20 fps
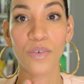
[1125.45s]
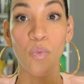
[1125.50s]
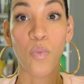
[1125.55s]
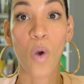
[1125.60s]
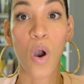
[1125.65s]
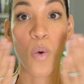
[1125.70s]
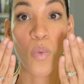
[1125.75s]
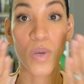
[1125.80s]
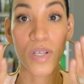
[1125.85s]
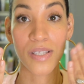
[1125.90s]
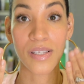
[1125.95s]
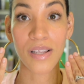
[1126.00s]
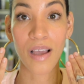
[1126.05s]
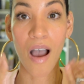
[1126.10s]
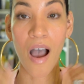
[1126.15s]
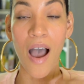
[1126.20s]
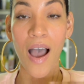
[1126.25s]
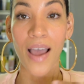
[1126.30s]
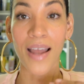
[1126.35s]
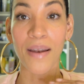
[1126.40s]
what was
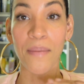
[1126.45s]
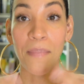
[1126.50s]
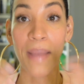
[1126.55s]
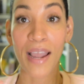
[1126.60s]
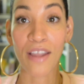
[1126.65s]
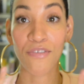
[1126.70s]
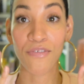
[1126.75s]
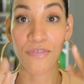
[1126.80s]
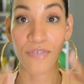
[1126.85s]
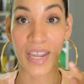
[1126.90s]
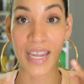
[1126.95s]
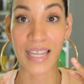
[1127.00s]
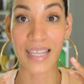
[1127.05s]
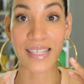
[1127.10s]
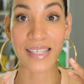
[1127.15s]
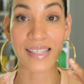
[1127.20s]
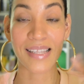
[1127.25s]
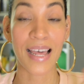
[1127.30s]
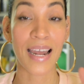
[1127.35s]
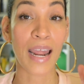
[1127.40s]
on my
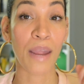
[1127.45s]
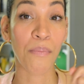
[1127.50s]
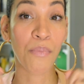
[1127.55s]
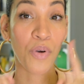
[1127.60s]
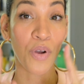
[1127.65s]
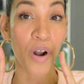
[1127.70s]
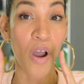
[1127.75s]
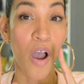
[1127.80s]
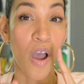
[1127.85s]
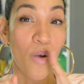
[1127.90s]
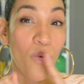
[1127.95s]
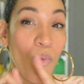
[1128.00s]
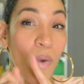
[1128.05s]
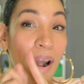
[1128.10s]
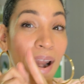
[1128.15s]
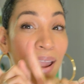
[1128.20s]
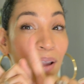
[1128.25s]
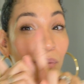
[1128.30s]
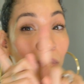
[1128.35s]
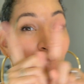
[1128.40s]
face that I put on
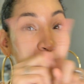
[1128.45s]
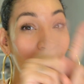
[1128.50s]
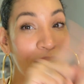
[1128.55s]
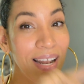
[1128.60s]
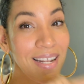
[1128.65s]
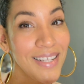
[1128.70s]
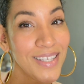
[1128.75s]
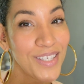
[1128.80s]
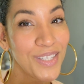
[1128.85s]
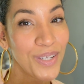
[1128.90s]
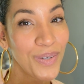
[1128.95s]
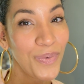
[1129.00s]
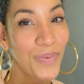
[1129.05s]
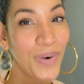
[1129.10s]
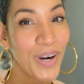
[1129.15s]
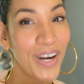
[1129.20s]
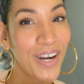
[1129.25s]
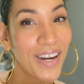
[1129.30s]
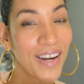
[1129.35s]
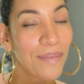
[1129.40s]
when I went to
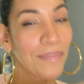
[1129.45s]
work,